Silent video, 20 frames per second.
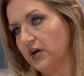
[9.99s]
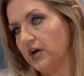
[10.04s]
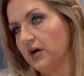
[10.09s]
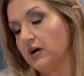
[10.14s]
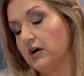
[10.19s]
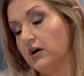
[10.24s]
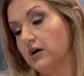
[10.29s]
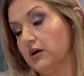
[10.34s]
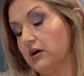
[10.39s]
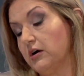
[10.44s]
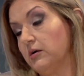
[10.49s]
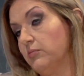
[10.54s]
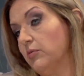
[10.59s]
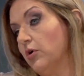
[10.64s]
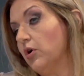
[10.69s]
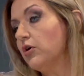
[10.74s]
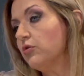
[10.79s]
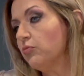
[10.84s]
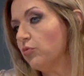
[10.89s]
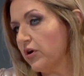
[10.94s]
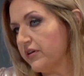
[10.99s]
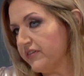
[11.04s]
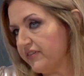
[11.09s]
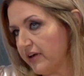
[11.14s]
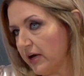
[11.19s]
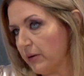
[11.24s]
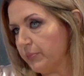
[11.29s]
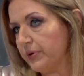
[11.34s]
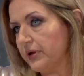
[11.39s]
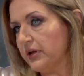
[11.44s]
on what's
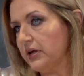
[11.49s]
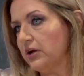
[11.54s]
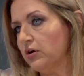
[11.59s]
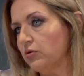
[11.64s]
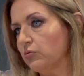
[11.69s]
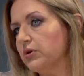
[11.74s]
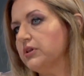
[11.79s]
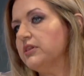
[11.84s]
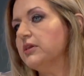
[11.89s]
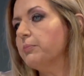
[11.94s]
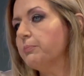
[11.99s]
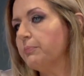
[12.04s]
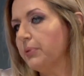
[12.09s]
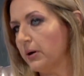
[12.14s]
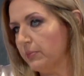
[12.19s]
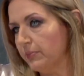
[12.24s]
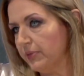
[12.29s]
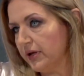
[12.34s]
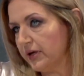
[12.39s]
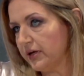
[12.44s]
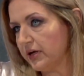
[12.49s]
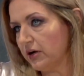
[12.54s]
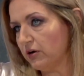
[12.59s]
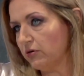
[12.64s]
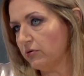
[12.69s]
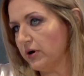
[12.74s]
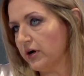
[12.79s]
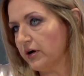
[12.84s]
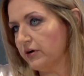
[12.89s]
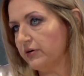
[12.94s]
happening with the public
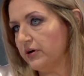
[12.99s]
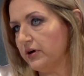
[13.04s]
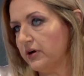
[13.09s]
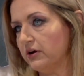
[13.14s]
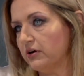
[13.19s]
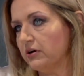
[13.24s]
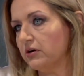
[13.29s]
inquiry of